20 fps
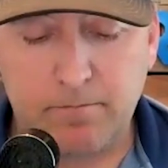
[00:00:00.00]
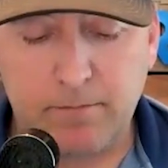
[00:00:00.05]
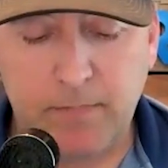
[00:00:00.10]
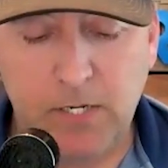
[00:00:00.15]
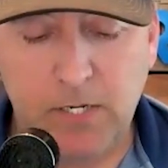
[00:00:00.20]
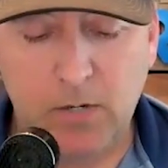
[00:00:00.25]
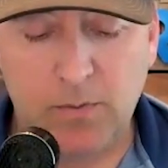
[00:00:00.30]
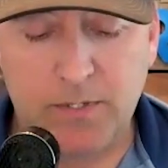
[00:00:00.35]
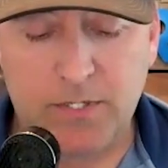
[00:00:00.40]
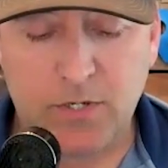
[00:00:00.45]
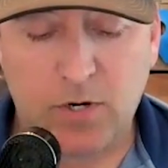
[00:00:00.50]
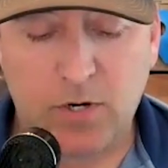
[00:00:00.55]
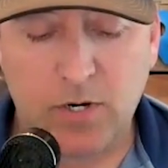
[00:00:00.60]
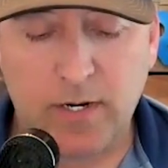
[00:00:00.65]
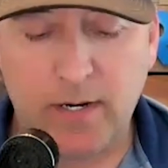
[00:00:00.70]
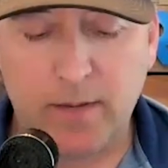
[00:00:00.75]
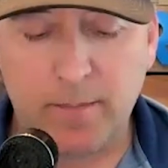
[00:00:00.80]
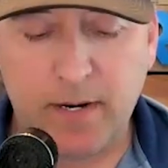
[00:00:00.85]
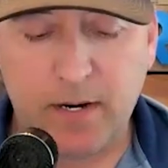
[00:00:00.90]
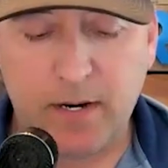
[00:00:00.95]
We
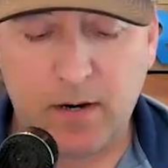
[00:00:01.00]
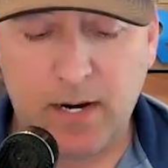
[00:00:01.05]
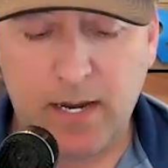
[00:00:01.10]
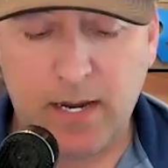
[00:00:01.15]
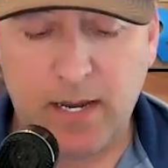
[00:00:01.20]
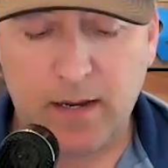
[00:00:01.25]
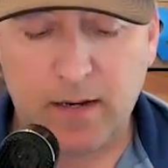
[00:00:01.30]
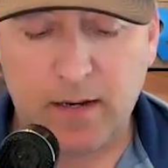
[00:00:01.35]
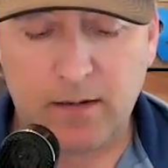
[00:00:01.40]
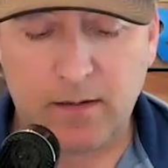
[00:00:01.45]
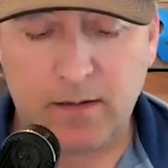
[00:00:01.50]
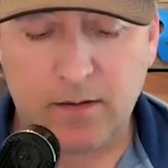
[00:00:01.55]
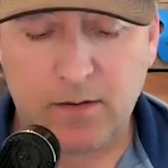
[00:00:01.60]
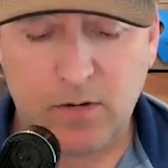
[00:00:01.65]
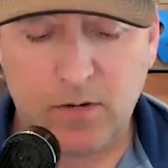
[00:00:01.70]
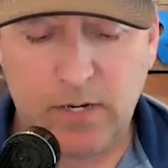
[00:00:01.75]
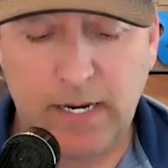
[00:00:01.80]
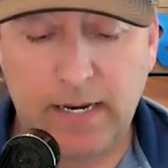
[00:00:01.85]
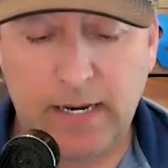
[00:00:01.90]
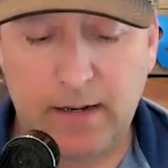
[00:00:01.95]
started Empire Ag to
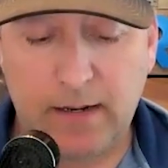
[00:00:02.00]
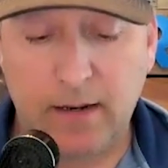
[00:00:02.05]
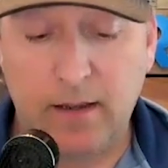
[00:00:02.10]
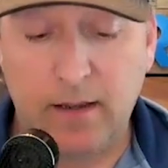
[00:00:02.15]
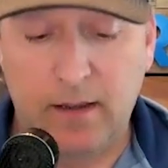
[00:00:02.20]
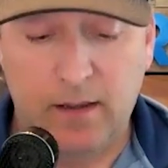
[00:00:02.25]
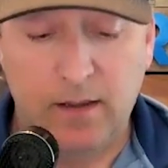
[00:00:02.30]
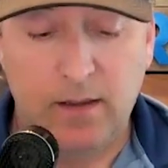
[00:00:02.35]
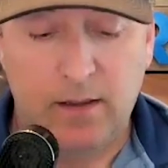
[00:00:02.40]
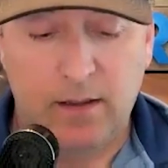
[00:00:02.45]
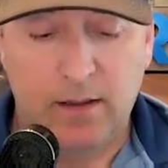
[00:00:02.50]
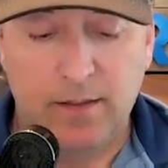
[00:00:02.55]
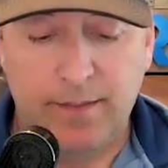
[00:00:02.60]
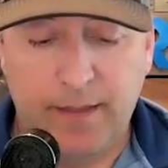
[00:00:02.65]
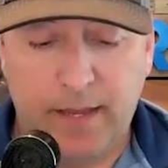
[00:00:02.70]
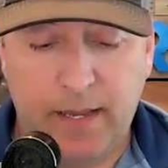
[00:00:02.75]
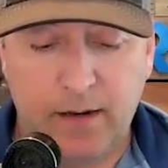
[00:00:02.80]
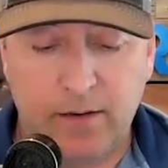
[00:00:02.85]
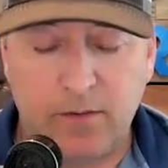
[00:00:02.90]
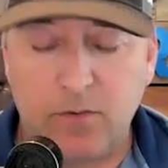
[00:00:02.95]
create
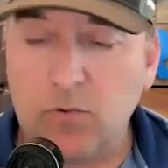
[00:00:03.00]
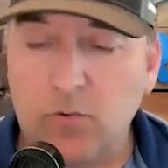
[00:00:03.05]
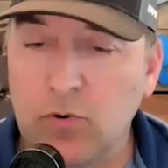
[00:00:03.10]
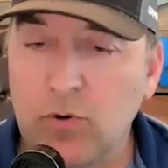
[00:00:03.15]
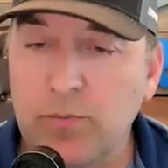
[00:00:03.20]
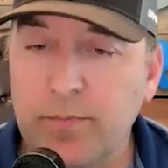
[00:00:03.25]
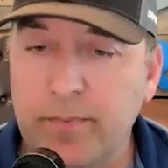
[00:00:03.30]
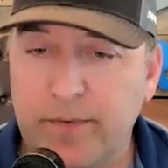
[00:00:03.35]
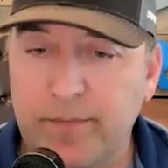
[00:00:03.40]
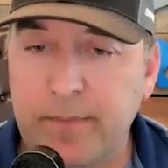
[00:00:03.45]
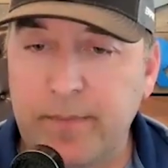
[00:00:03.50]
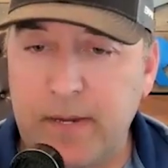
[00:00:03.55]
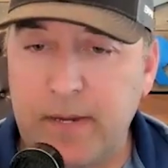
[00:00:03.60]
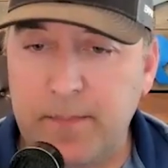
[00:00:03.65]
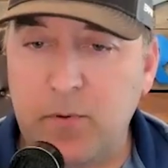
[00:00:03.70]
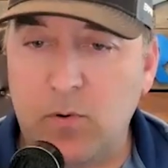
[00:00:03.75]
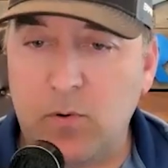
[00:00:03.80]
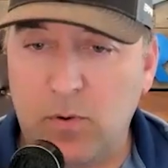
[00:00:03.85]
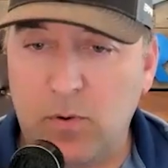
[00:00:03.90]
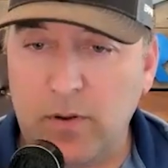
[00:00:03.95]
that group of
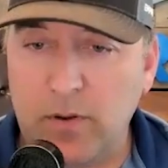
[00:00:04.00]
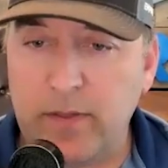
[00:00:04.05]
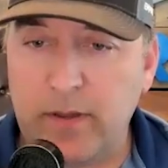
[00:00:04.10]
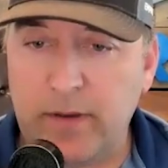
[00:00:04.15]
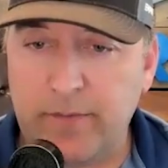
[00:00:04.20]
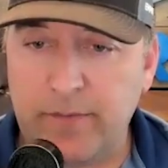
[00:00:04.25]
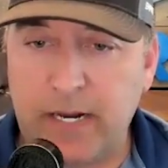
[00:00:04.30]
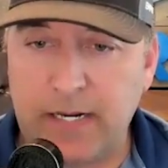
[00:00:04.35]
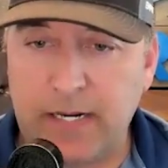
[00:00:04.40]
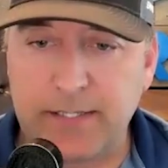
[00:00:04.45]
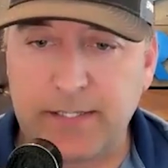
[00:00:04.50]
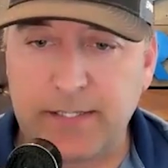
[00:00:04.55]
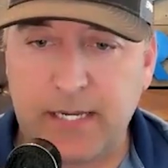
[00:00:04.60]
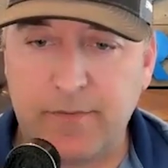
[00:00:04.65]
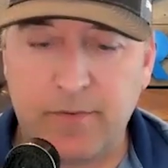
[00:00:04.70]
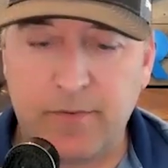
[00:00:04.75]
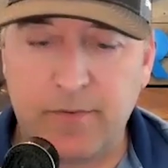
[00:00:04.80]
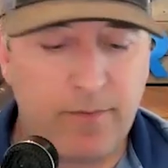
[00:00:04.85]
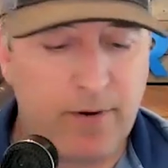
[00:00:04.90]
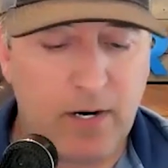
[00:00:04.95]
people where they've got a
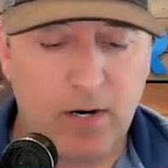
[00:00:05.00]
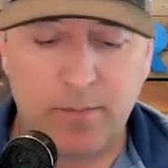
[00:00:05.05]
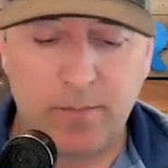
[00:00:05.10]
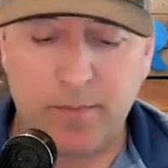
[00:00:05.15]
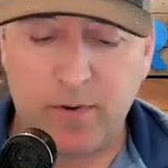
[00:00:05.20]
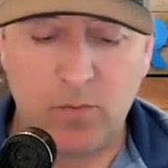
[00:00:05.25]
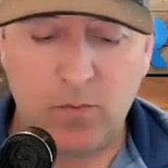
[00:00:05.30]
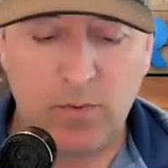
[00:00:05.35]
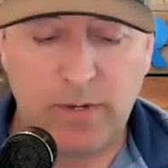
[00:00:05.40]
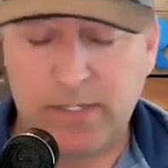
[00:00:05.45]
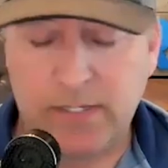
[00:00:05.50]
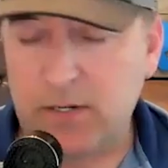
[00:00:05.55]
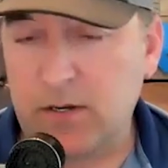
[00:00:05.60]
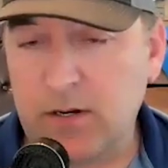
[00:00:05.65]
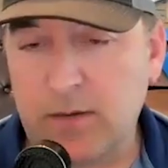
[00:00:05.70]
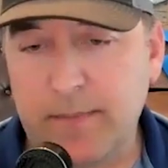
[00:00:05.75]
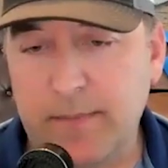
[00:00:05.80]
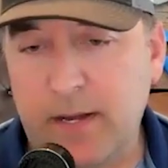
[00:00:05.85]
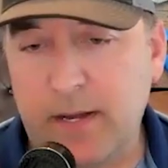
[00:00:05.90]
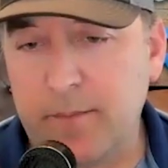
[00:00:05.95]
safe environment. We
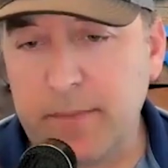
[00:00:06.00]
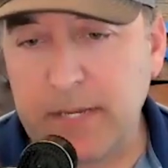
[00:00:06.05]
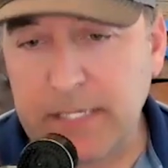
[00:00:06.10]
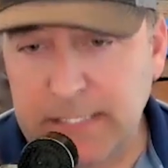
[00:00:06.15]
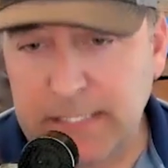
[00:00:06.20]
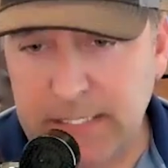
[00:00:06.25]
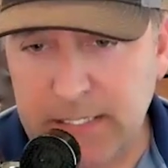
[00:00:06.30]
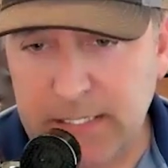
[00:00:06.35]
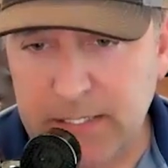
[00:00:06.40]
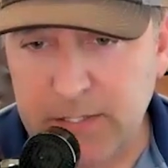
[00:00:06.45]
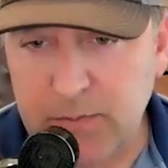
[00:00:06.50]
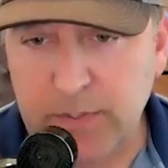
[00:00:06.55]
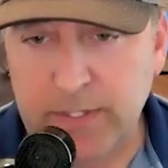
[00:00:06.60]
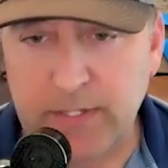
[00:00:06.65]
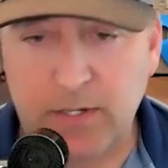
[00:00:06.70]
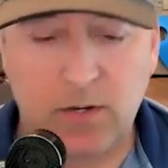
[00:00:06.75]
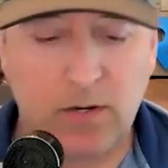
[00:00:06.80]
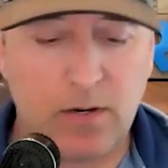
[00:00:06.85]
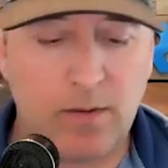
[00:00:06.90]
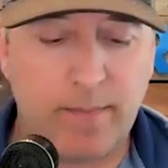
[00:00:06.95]
talk about business, we
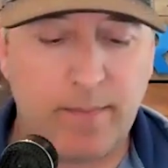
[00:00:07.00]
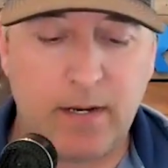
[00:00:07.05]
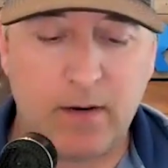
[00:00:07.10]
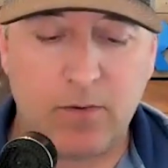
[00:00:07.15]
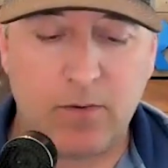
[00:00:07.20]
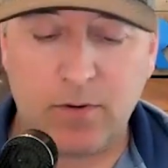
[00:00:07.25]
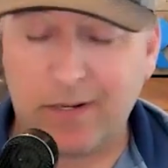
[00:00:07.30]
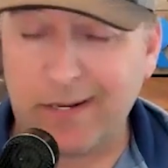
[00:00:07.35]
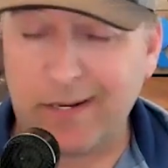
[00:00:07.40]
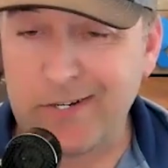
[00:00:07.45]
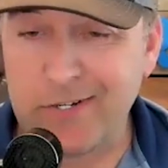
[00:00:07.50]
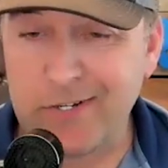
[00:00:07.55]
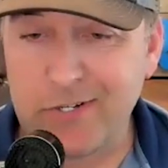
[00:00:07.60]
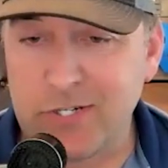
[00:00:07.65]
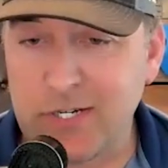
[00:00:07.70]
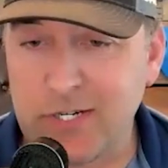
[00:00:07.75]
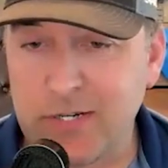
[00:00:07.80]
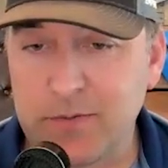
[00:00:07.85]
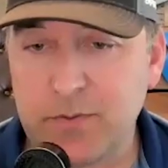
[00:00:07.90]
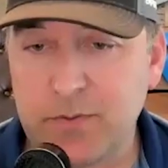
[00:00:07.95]
talk about
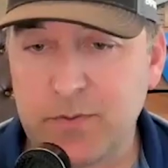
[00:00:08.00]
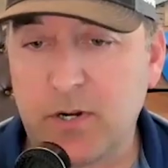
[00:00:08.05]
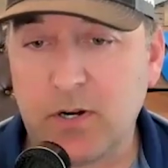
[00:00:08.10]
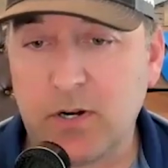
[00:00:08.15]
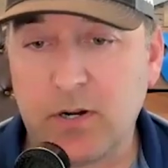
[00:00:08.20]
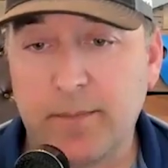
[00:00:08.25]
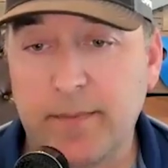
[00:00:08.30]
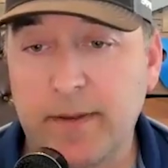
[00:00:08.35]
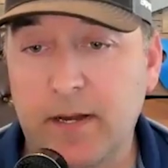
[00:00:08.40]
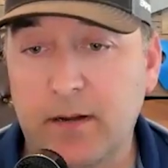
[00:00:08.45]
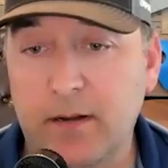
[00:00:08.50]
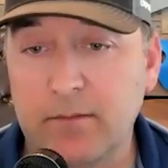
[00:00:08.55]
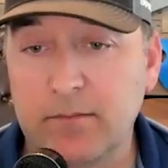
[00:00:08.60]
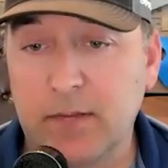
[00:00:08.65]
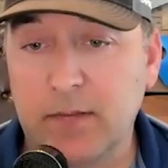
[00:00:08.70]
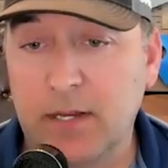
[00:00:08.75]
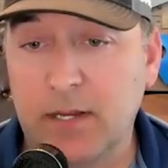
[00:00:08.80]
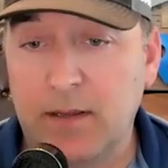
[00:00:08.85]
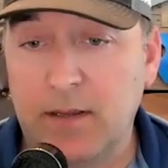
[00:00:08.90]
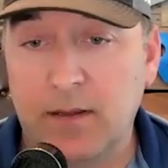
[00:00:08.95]
relationships, we talk about
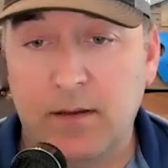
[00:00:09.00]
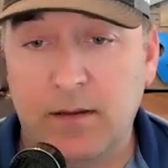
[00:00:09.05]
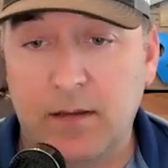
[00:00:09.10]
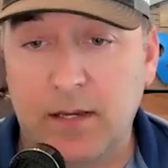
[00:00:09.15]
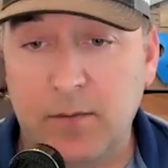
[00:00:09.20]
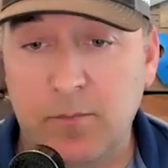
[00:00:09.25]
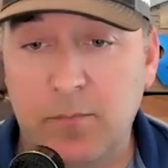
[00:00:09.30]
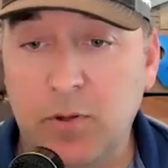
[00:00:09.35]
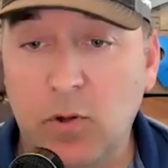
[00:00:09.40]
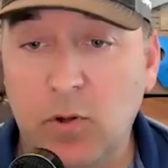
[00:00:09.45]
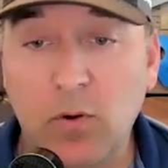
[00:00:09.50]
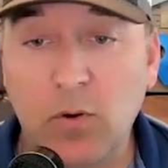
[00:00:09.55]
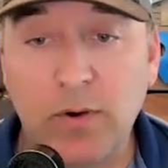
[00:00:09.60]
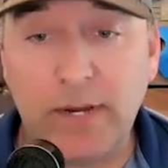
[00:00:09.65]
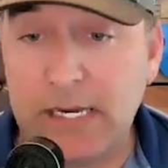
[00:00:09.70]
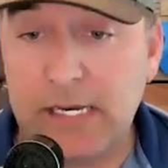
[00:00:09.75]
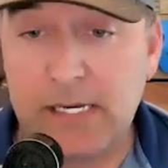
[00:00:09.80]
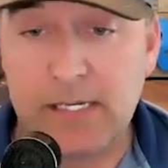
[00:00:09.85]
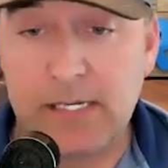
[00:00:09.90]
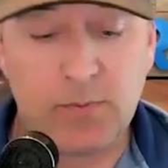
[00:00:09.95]

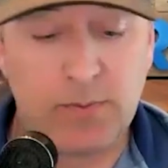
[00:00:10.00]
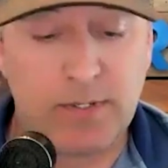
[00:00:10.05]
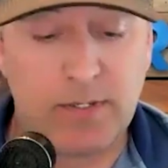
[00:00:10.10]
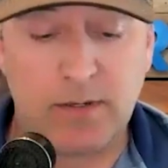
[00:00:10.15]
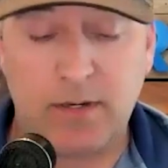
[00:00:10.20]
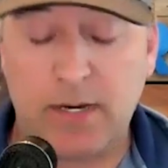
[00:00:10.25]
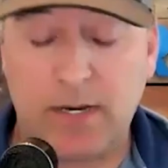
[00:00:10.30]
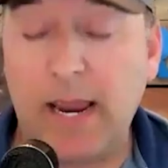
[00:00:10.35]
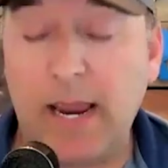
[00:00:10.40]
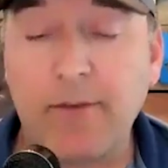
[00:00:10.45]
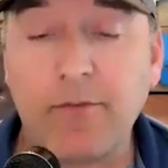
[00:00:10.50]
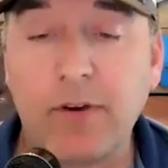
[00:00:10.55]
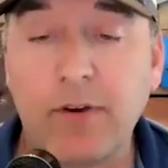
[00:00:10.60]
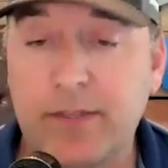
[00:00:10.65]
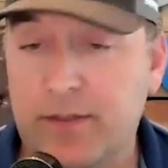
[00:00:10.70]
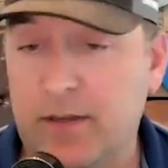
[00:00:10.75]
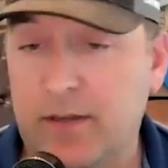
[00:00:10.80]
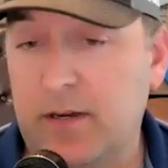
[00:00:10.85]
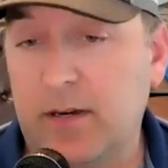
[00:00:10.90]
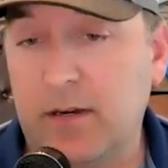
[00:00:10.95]
employees, we
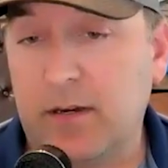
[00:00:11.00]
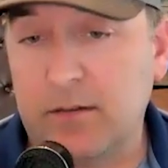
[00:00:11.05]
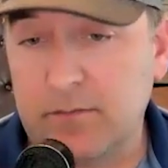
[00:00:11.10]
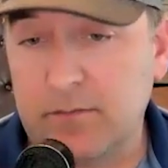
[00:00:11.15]
everything.